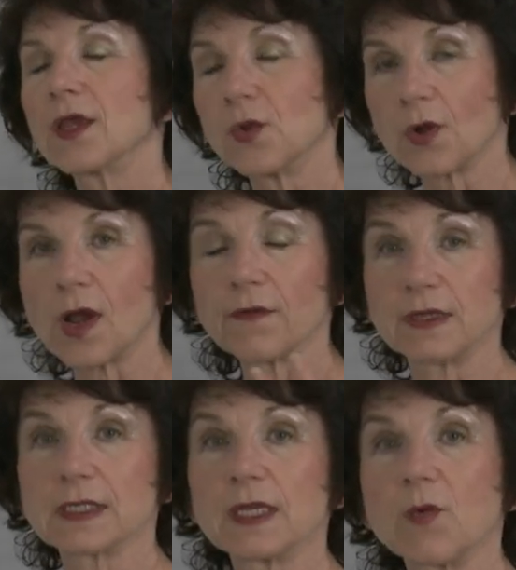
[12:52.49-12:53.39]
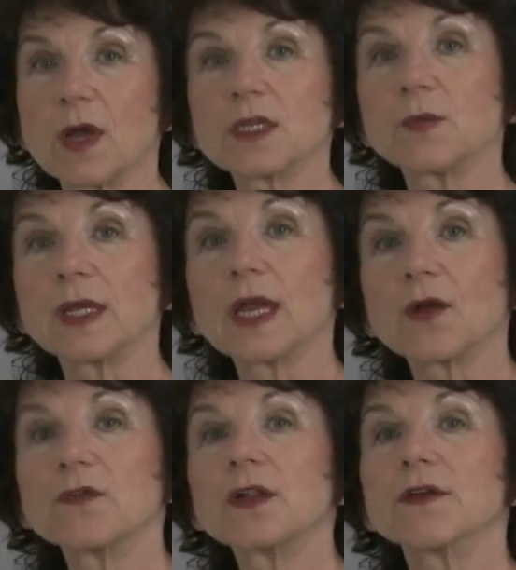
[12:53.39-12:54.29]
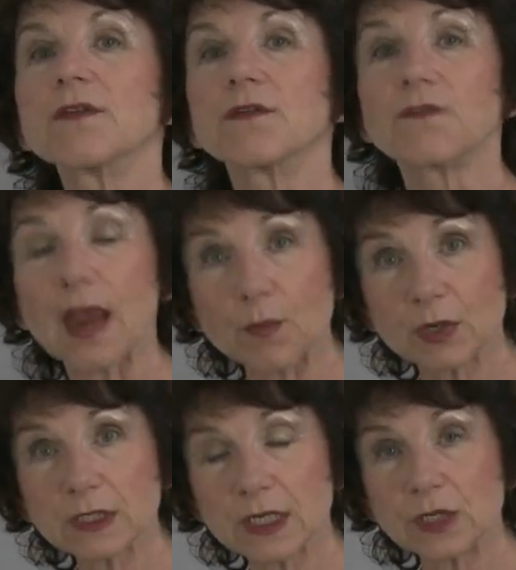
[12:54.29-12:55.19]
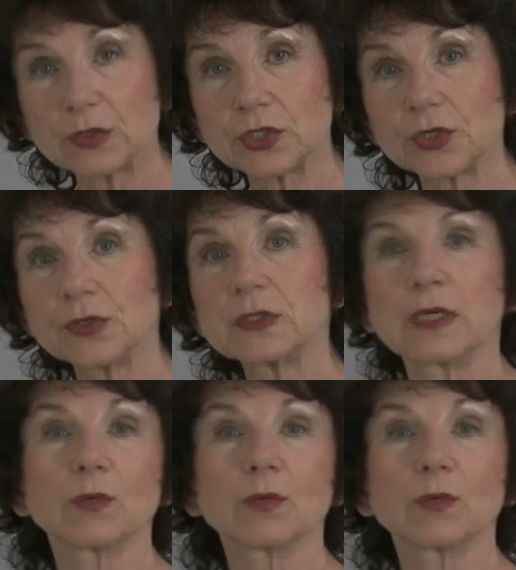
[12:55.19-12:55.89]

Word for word: You would obviously want to be careful of the fabrics that you choose.